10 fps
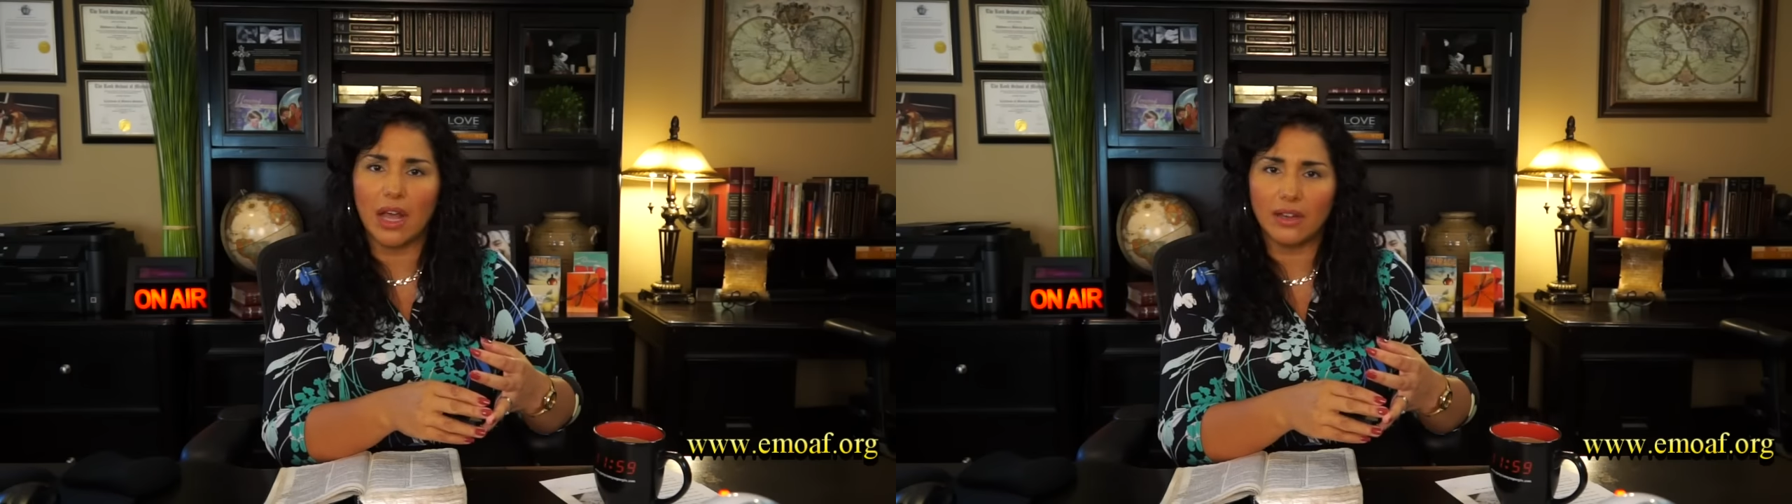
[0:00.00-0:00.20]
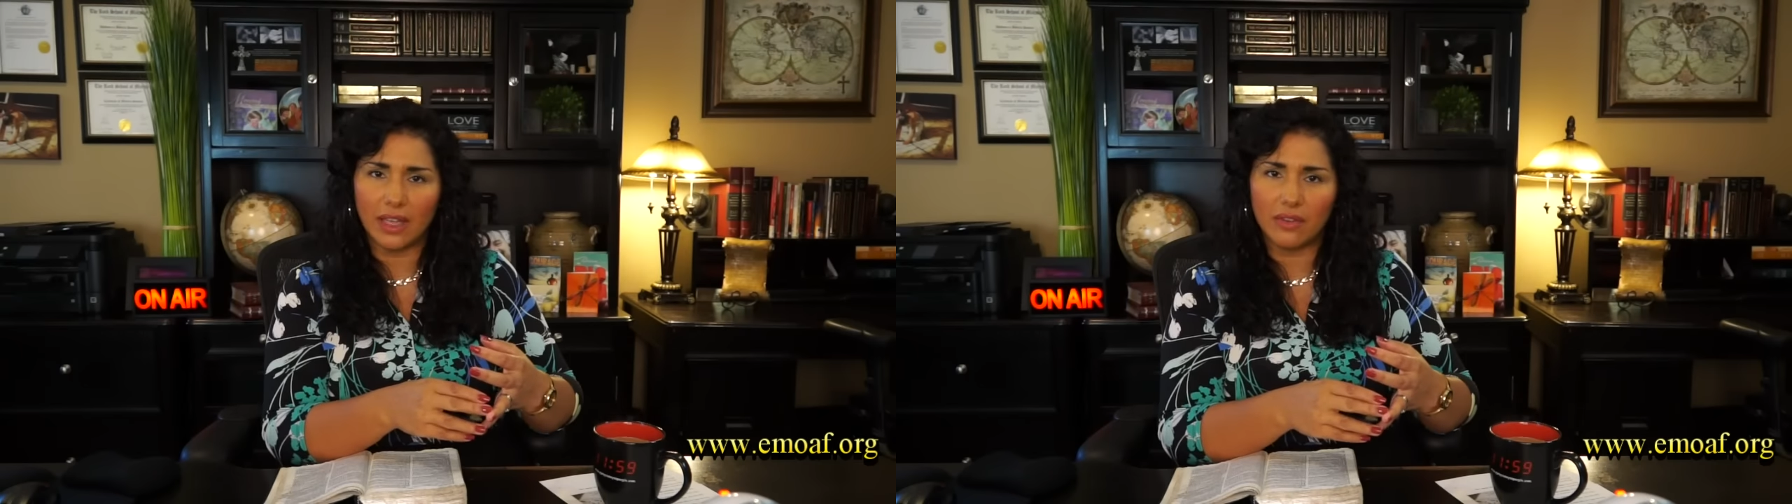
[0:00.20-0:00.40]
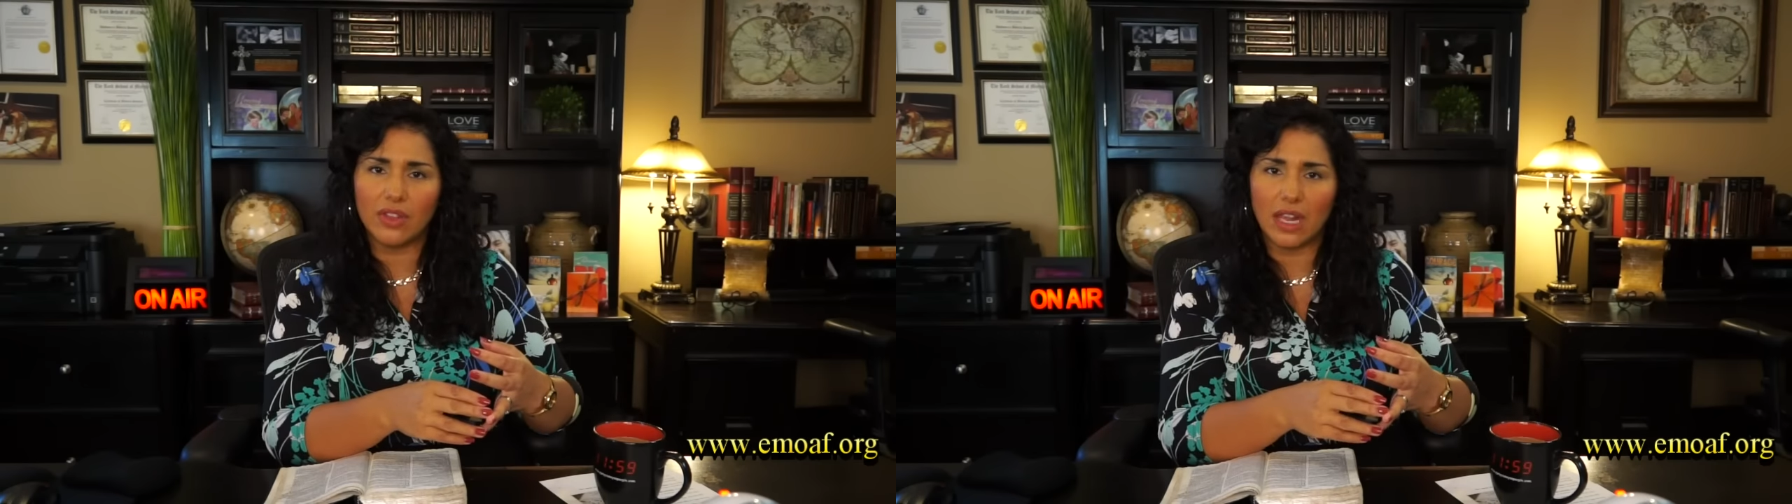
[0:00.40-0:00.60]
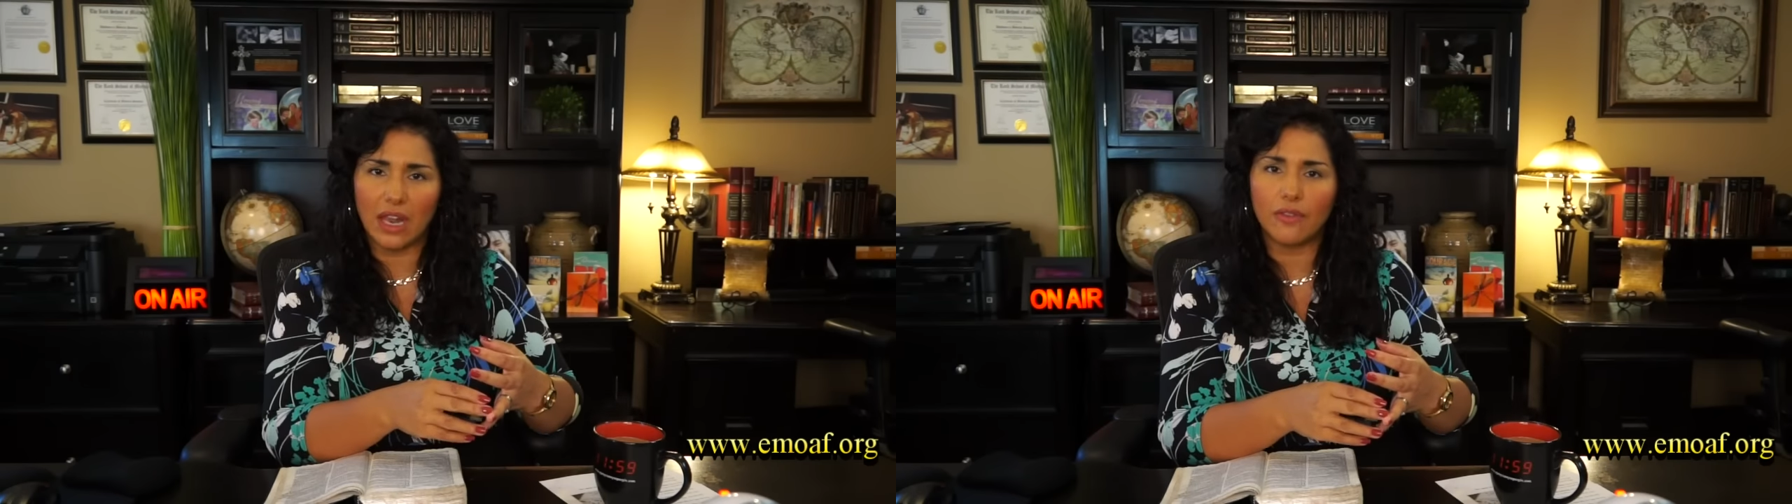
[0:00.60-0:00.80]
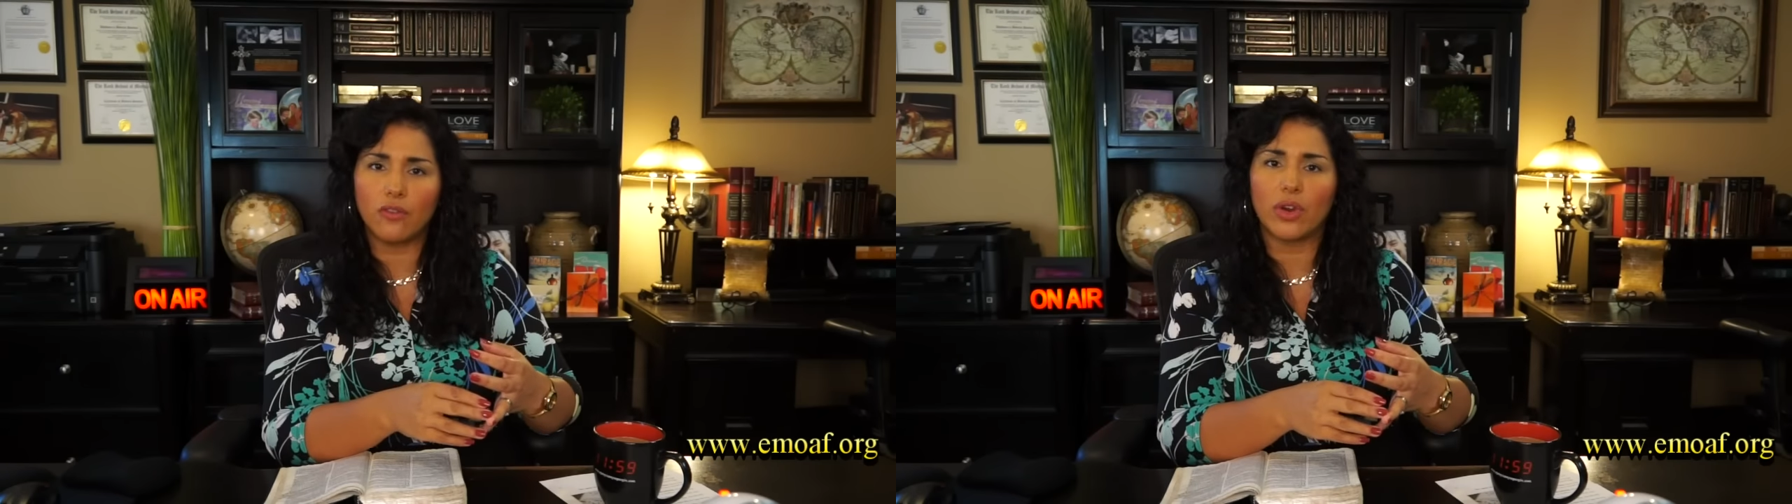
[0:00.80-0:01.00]
God gave you
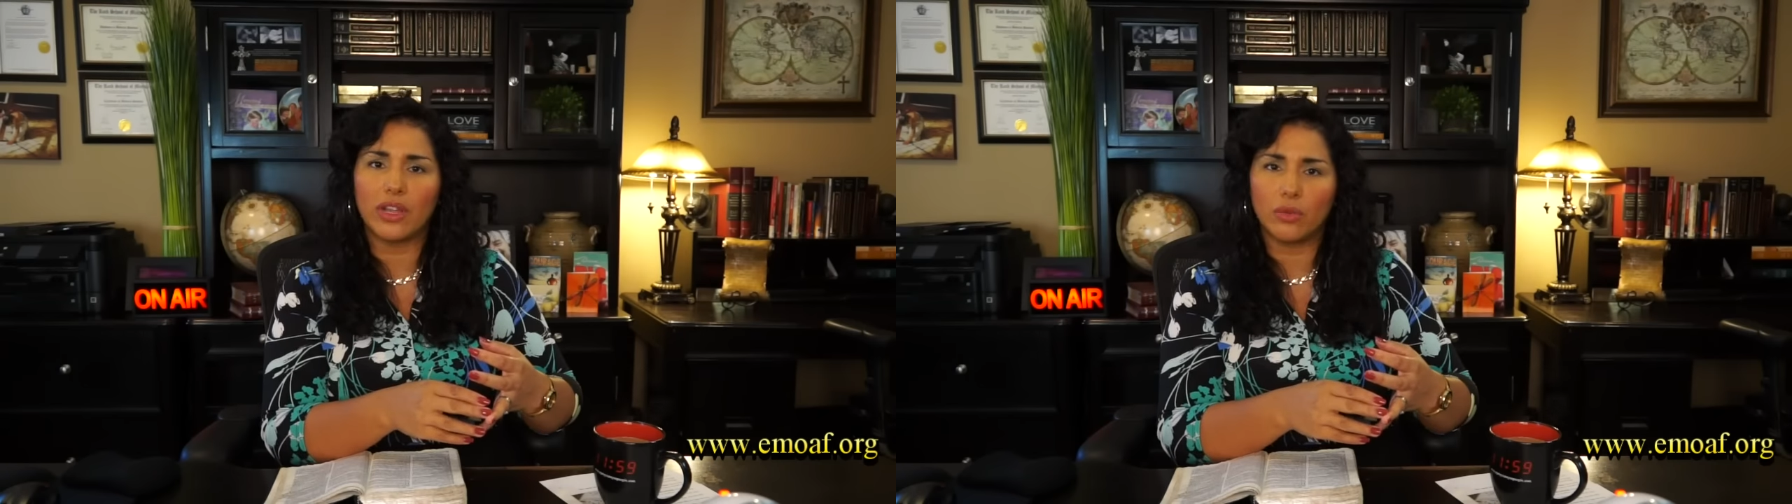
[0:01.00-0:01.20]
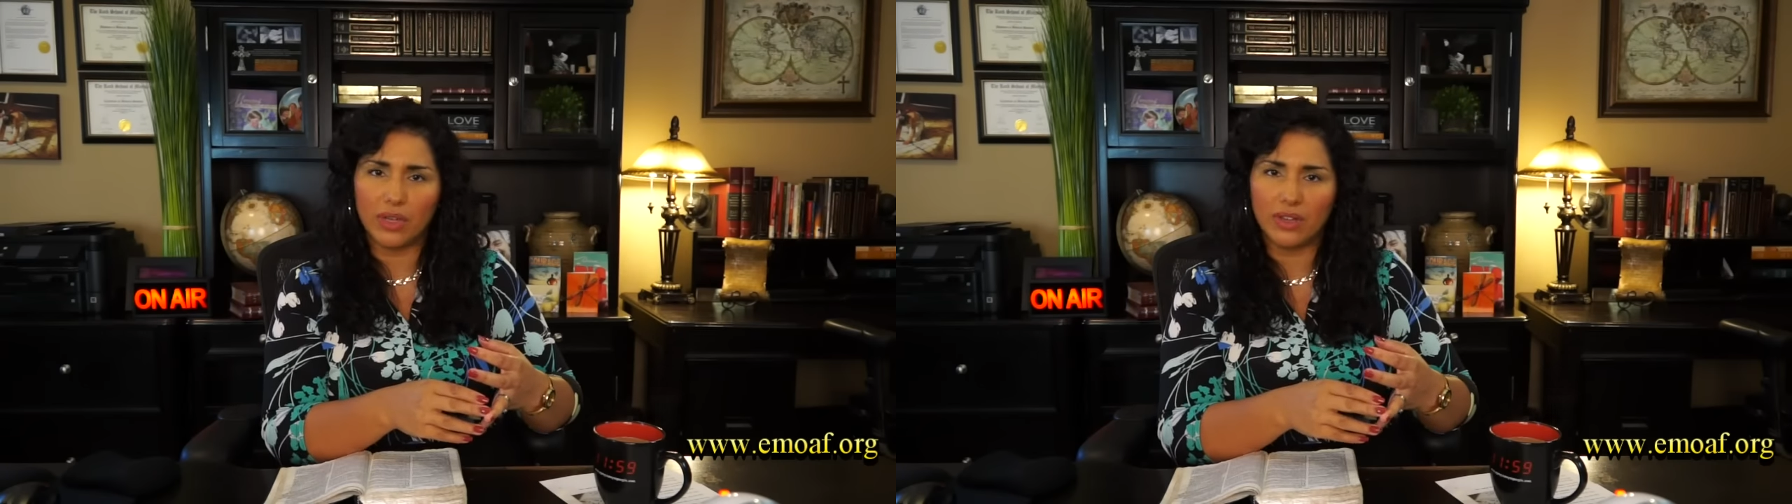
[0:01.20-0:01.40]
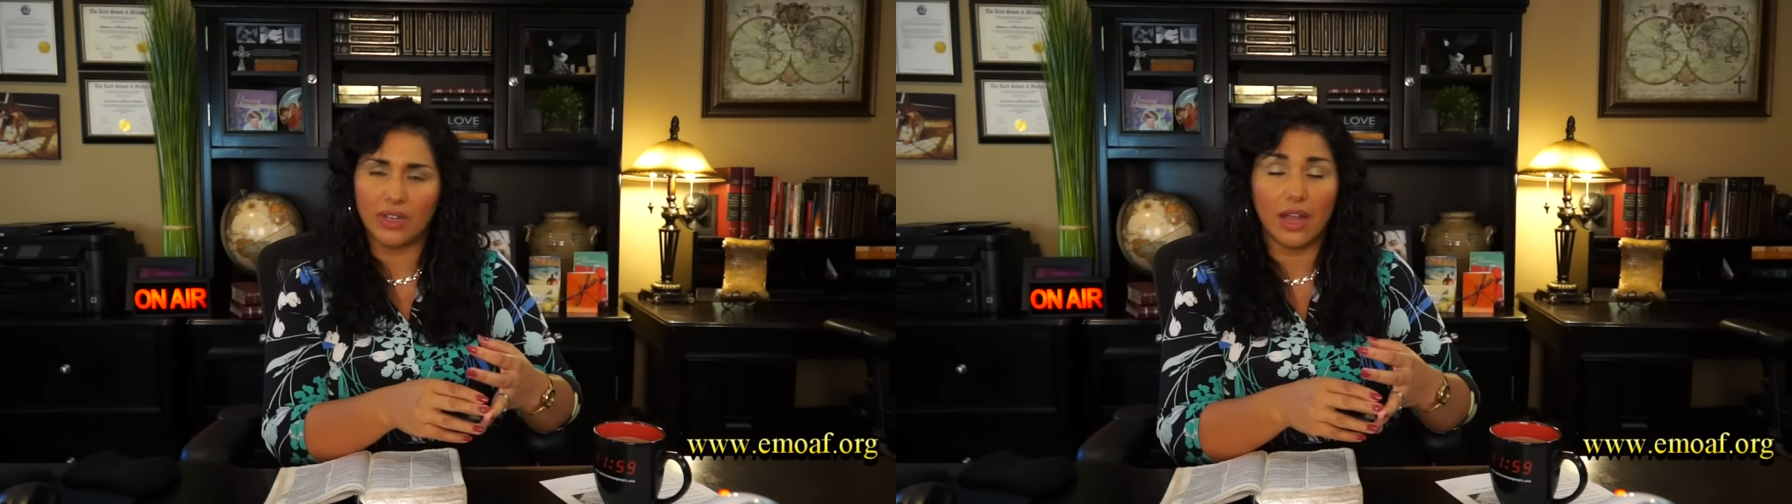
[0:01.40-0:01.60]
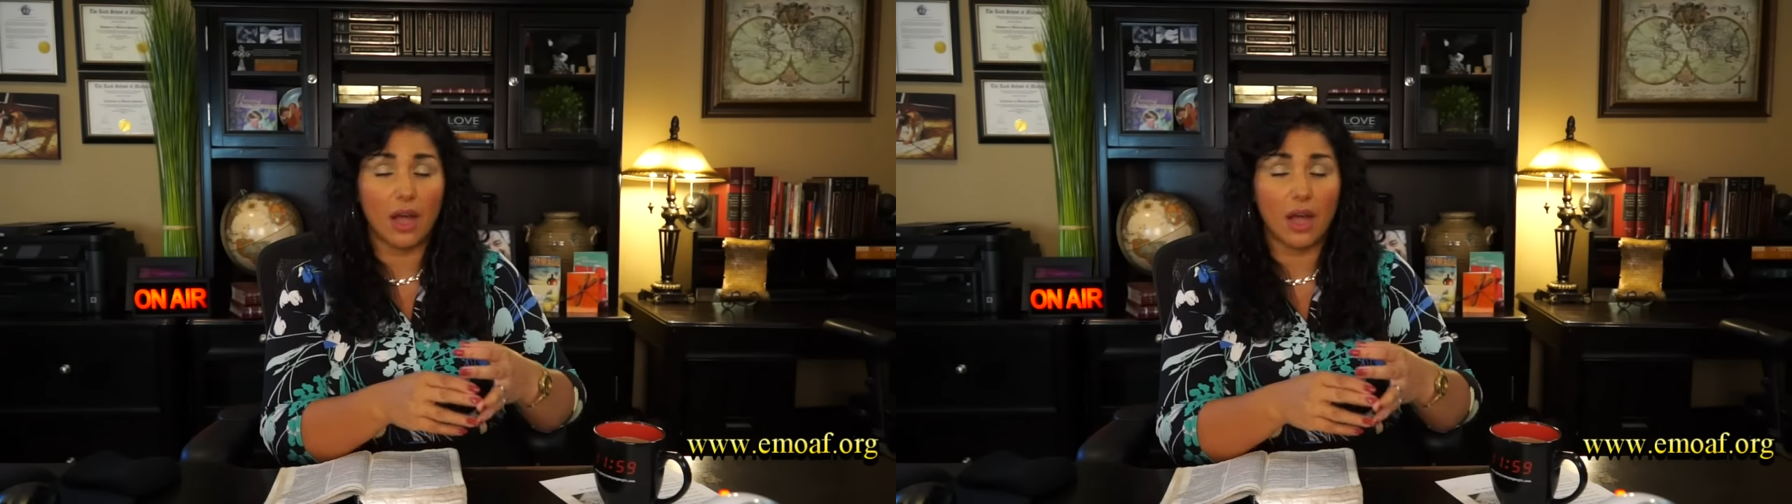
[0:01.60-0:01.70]
that life for a reason.